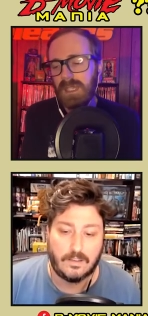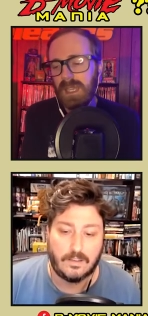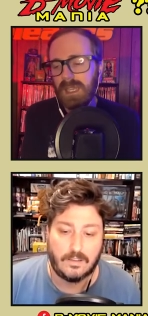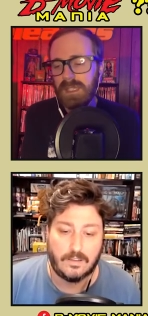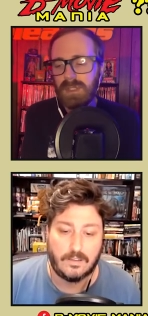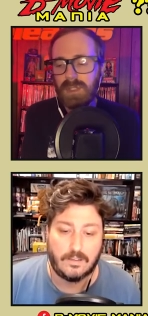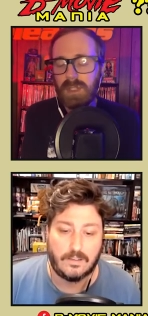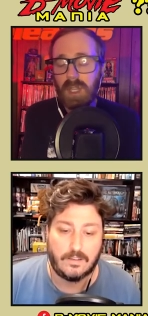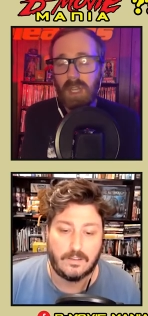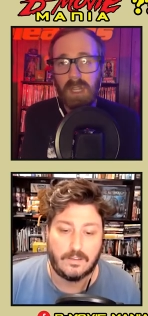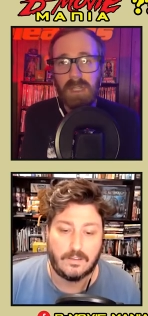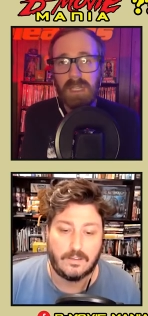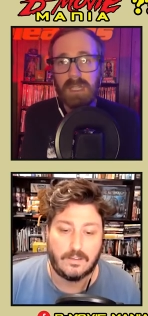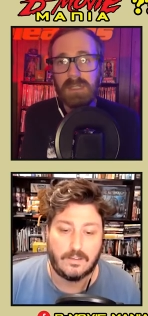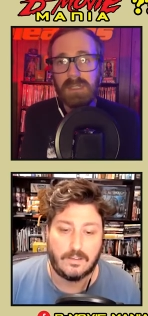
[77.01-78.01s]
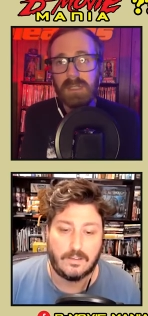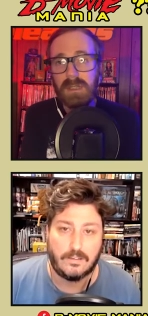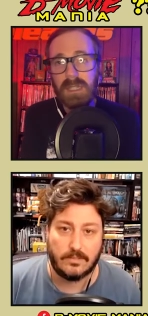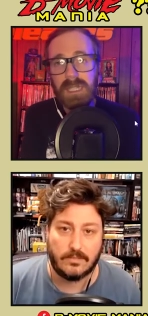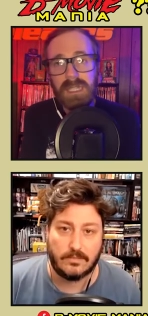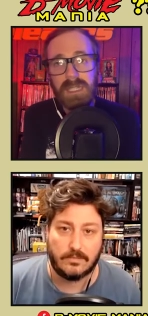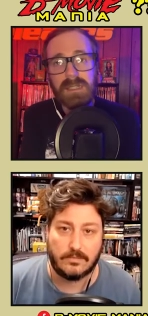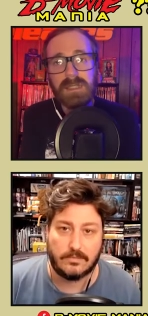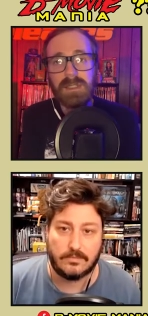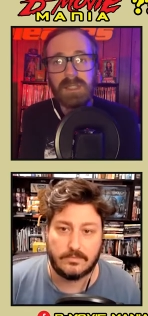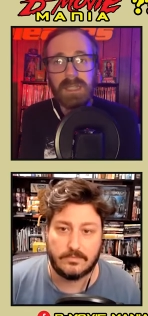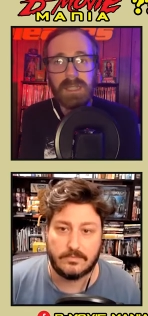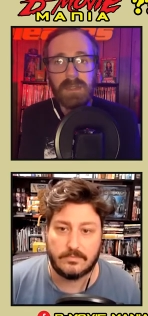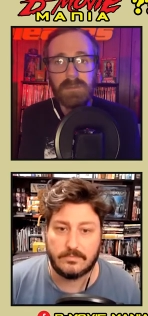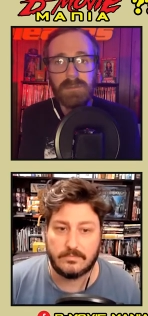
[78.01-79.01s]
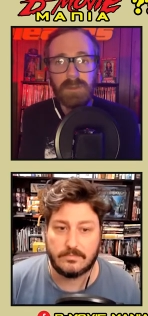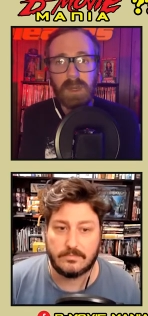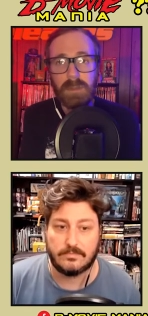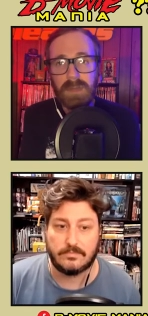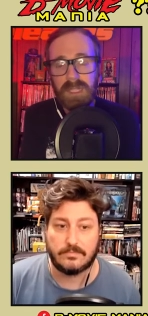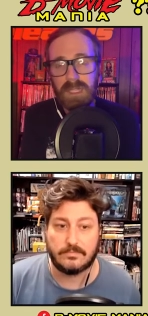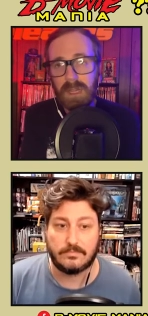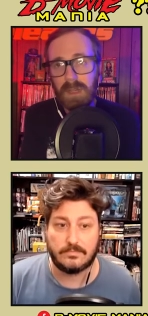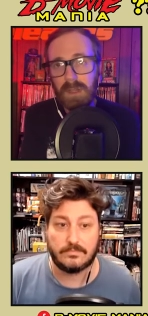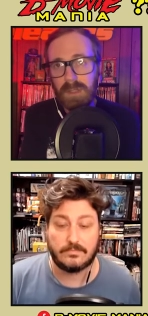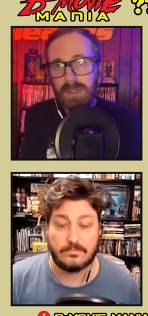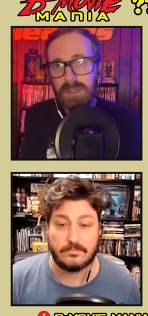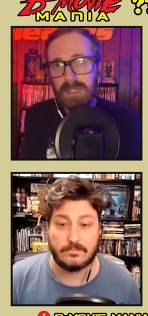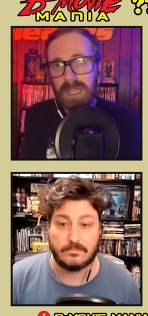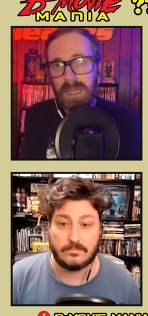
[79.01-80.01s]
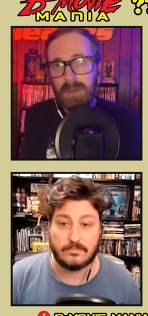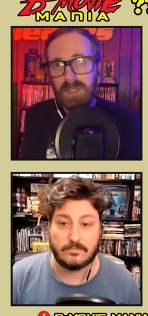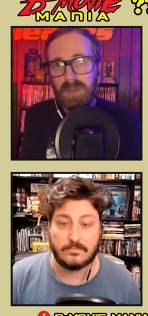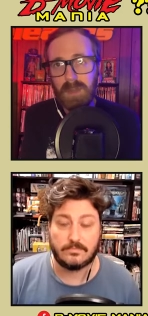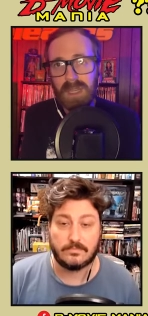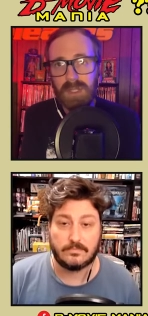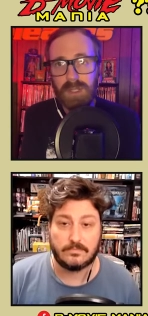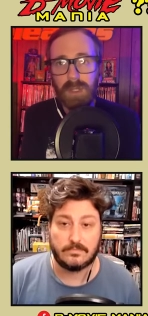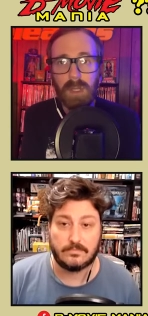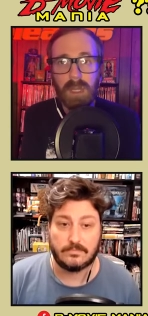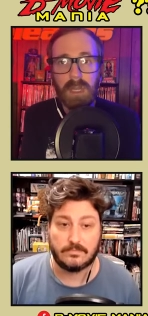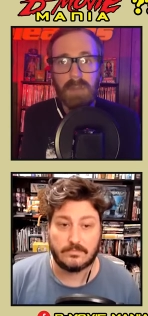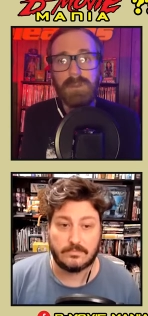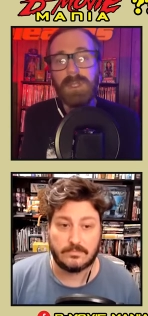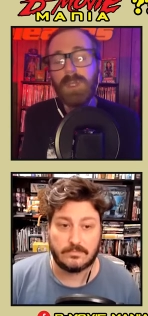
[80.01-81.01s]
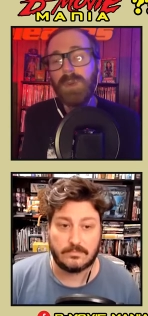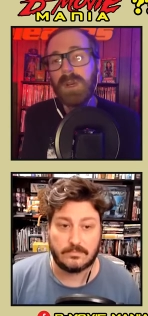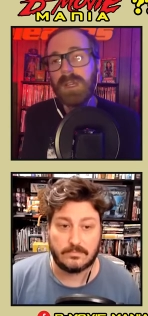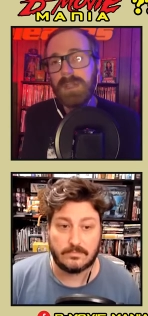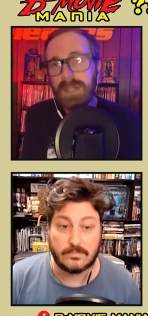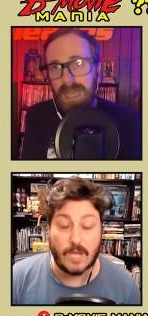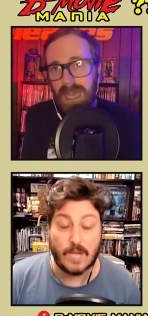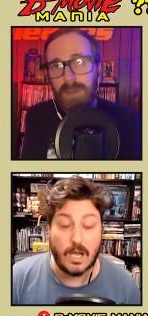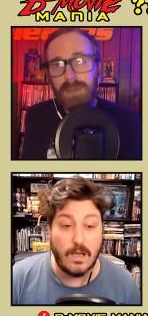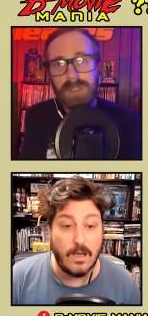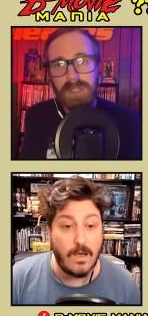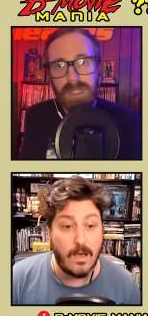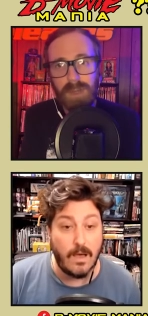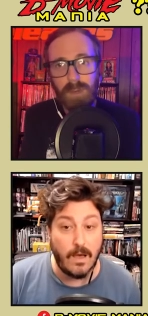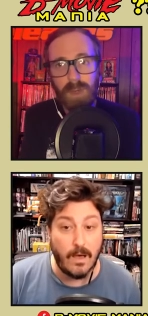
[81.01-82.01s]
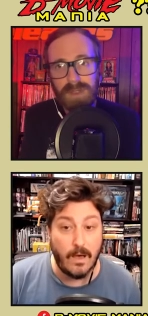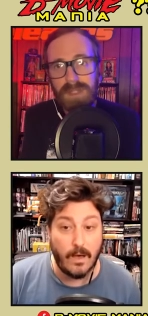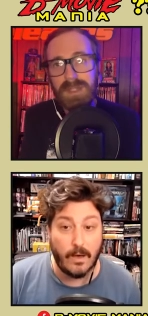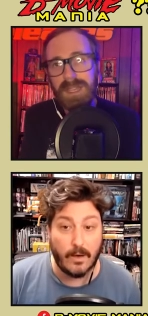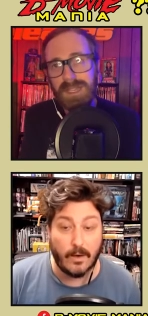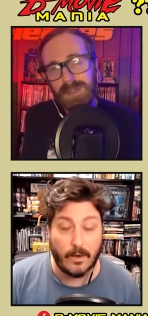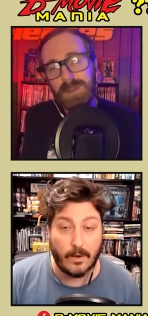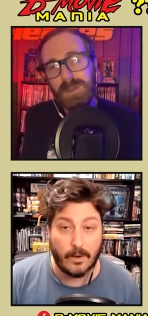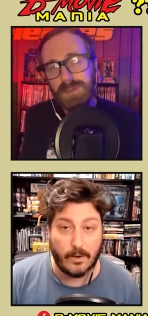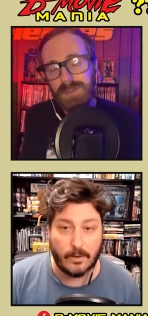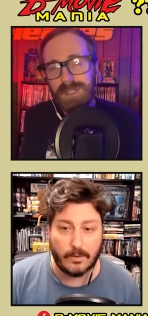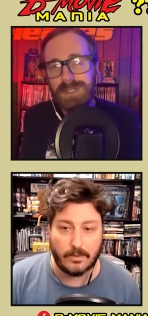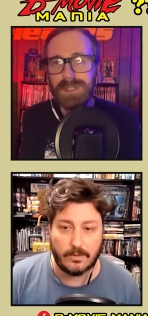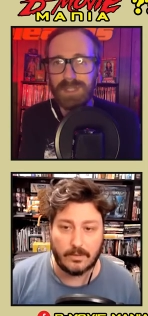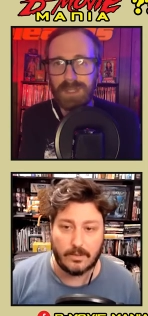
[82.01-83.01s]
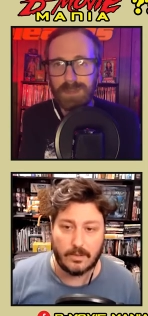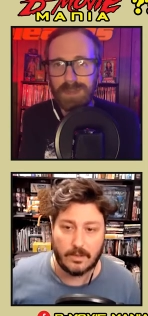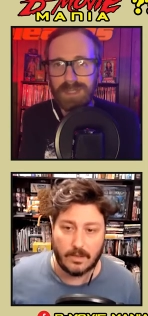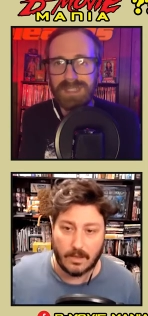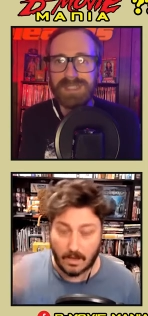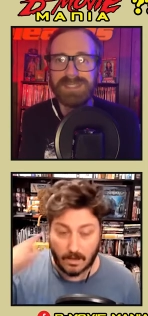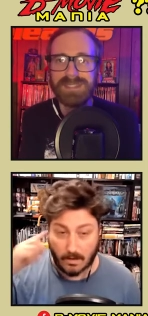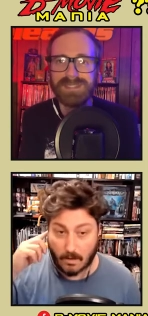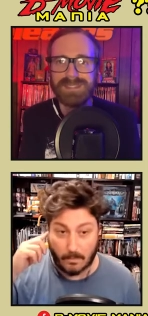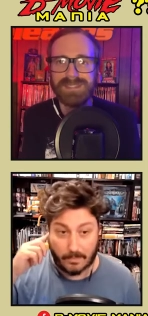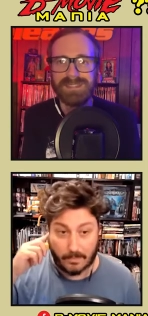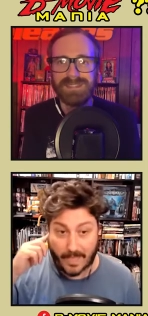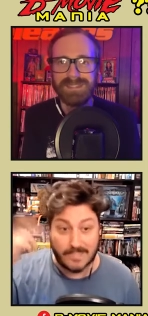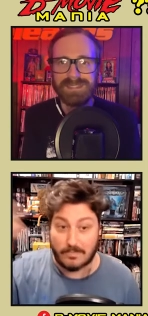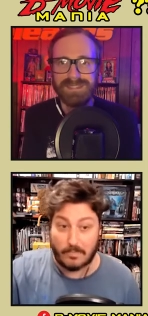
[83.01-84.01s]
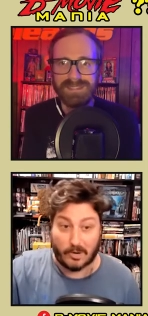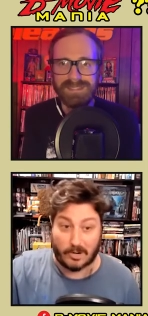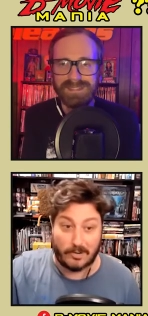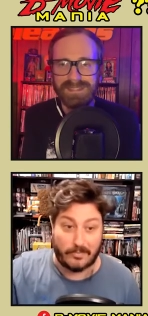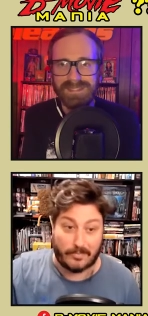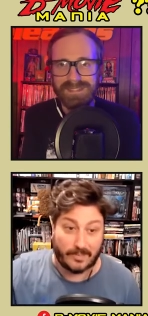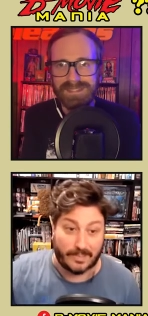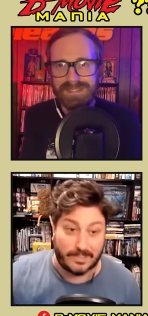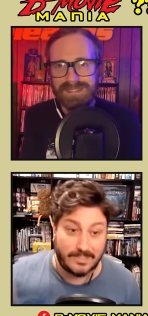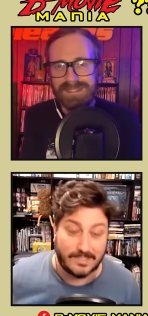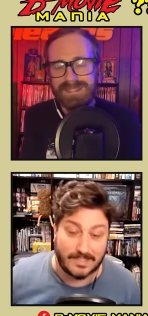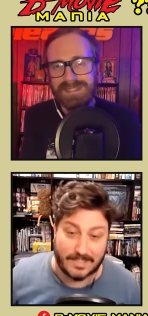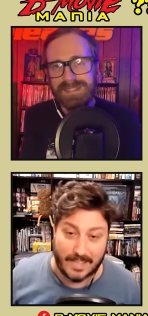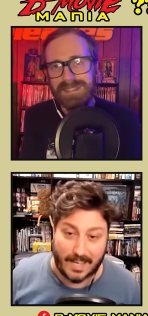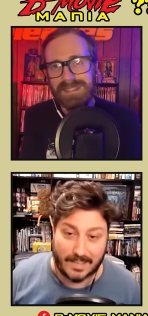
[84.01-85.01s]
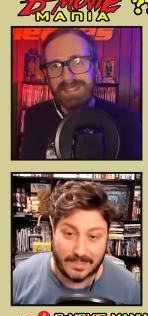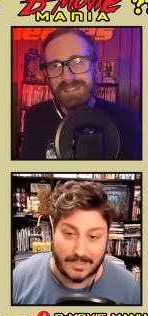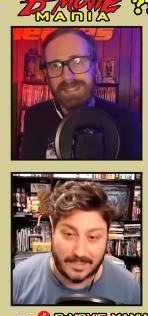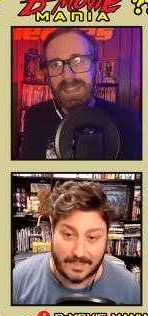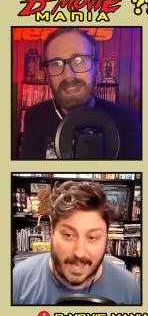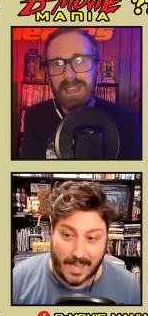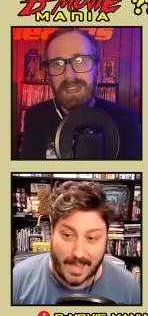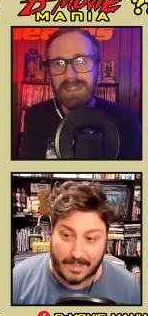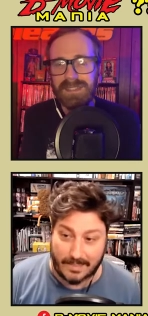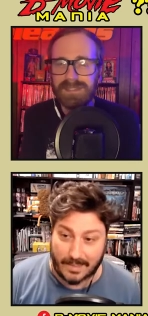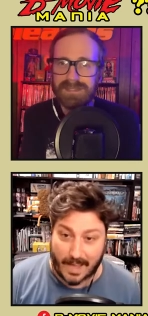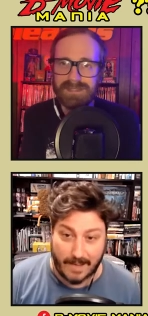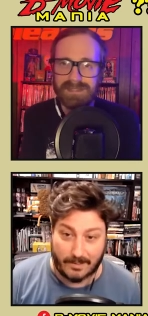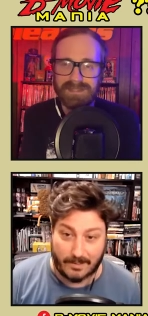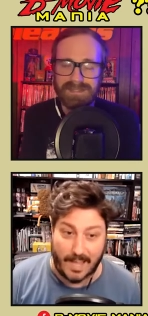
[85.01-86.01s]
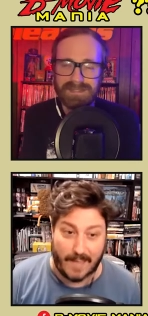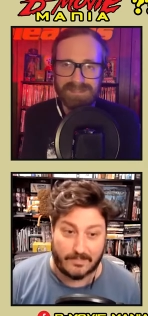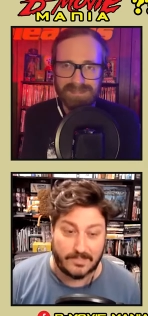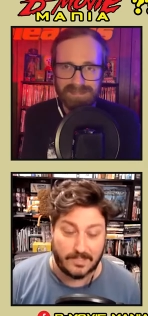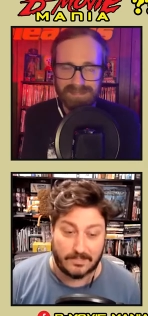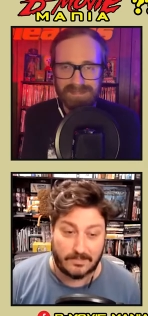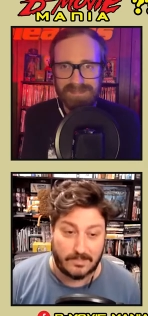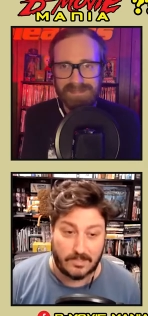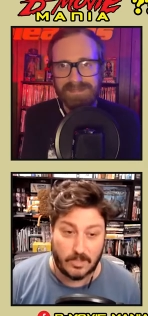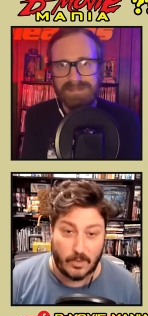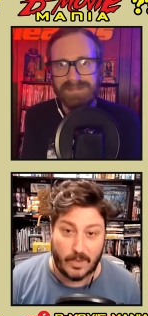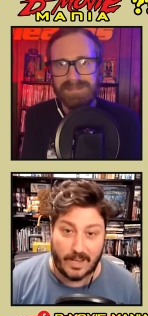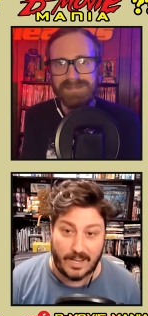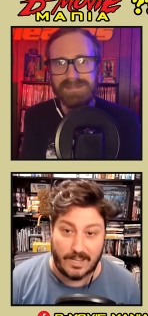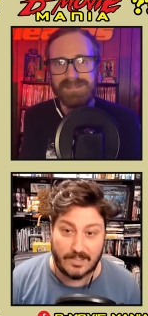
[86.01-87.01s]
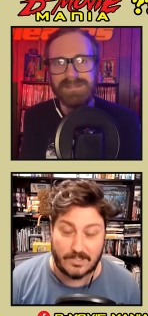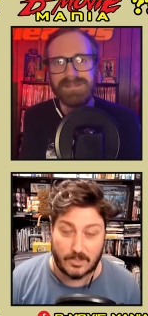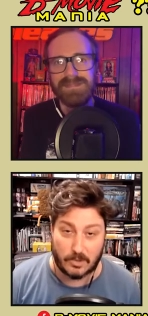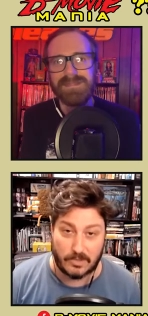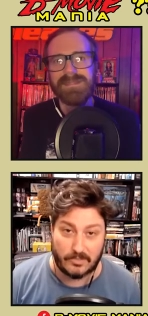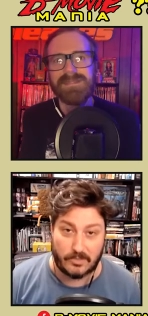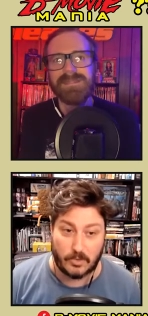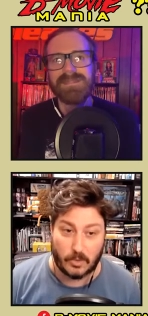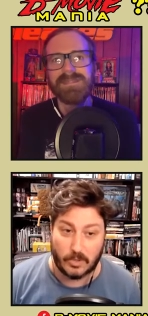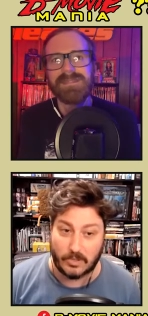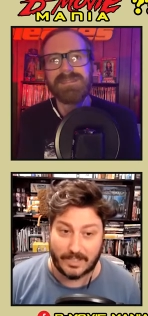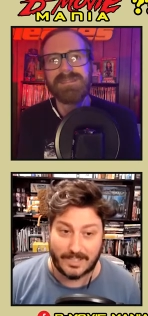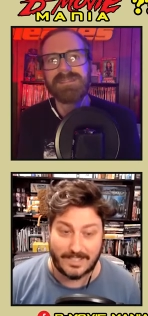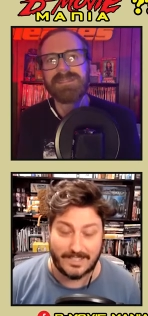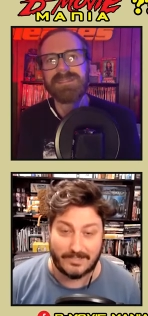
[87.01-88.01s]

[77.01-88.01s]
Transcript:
Speaker 1: I guess you'd call it a deleted scene from the Uncle Sam special of you announcing oh,
Speaker 2: what the next movie's going to be. That's perfect. That, yeah. that I don't have to do any sort of Googling